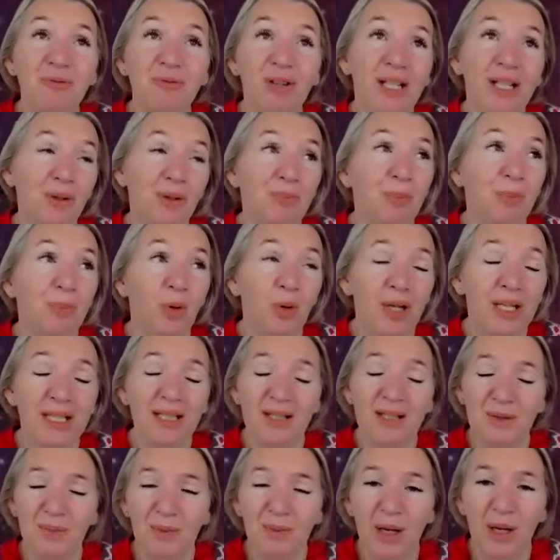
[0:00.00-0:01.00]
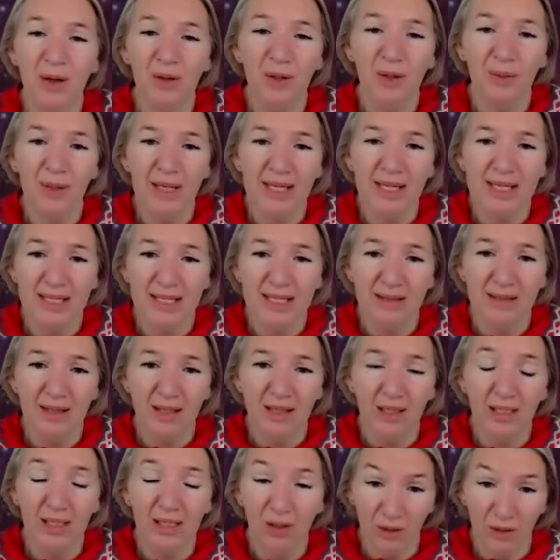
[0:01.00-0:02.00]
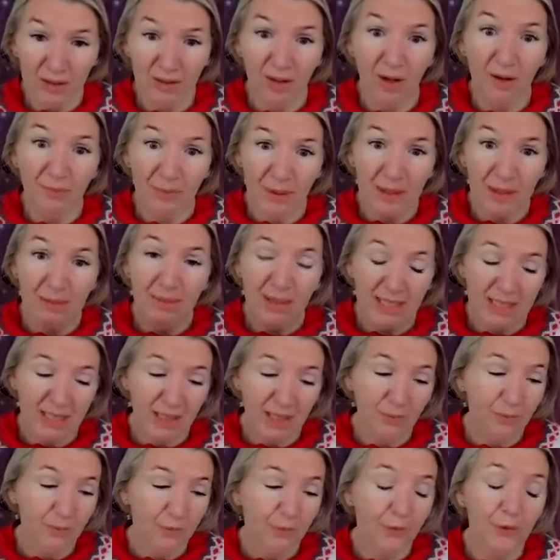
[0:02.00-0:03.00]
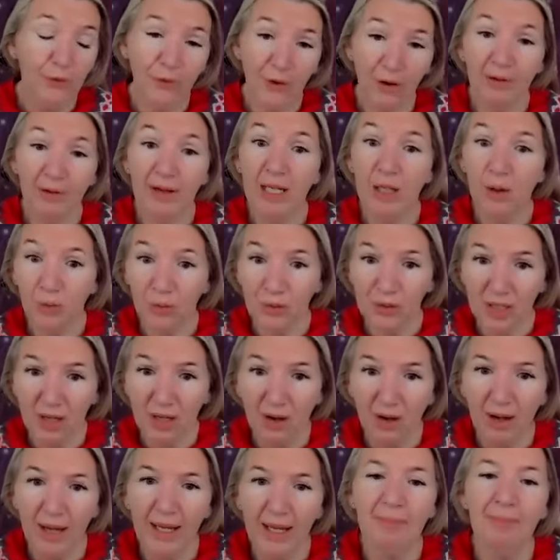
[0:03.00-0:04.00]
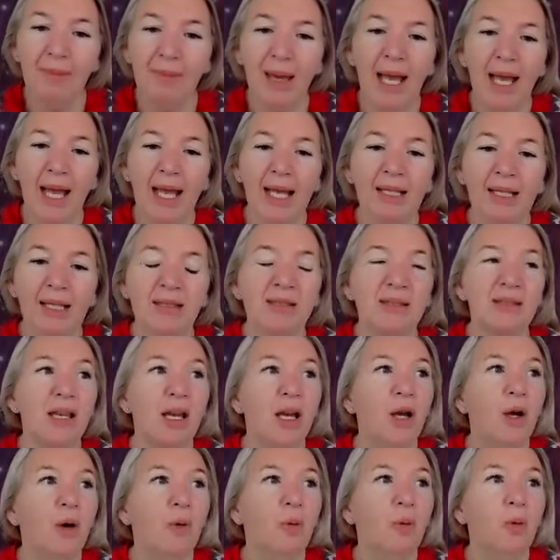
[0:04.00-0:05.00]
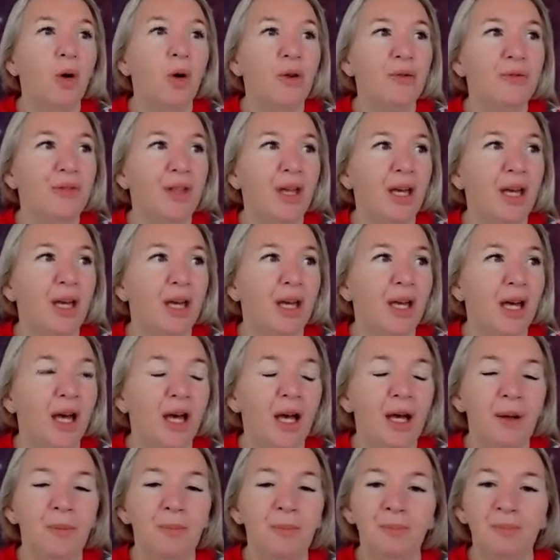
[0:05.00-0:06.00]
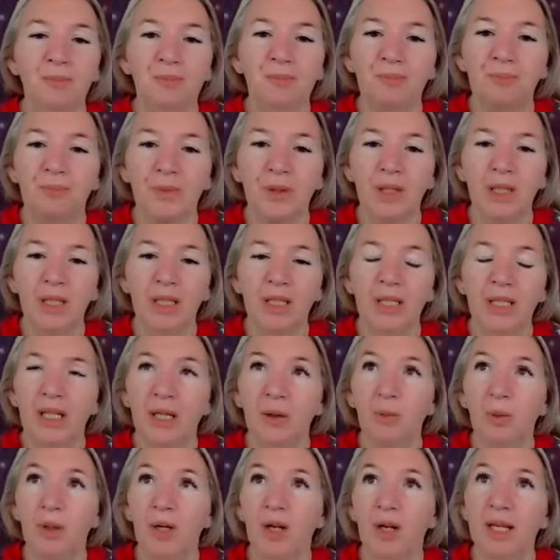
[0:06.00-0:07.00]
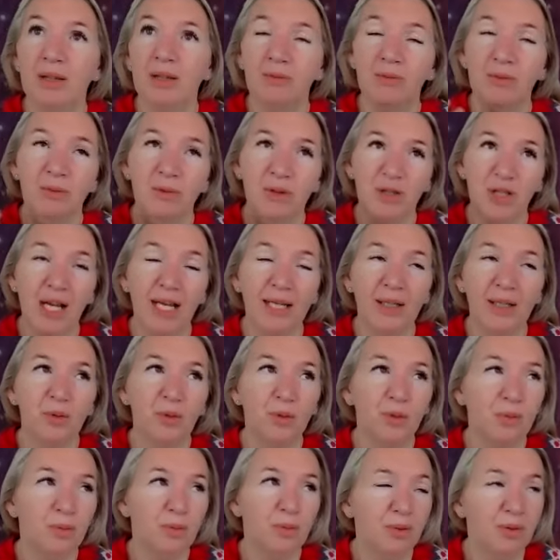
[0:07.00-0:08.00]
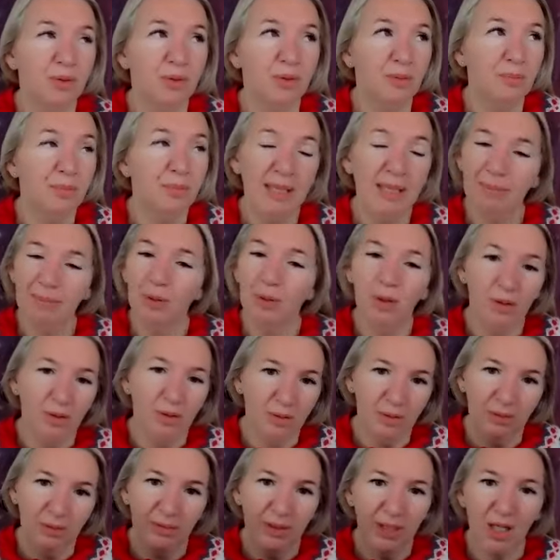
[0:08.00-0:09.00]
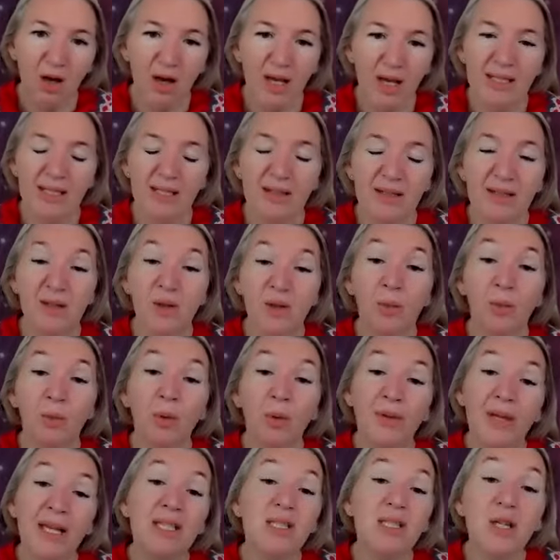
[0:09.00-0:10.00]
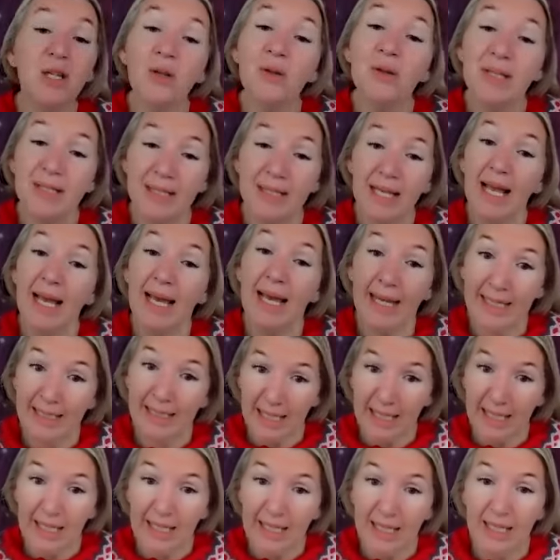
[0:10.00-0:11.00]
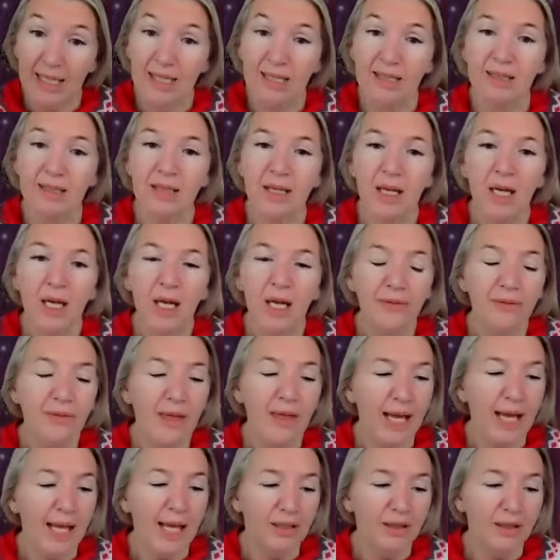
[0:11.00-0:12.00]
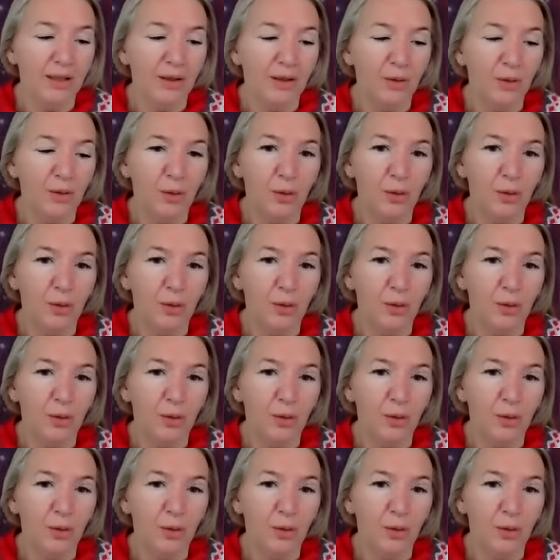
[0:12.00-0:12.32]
a really good point as well, Louise, is that, you know, because I've been a medium for a very long time and what the, um, you know, when I channel people and guides and so on, what they do say is that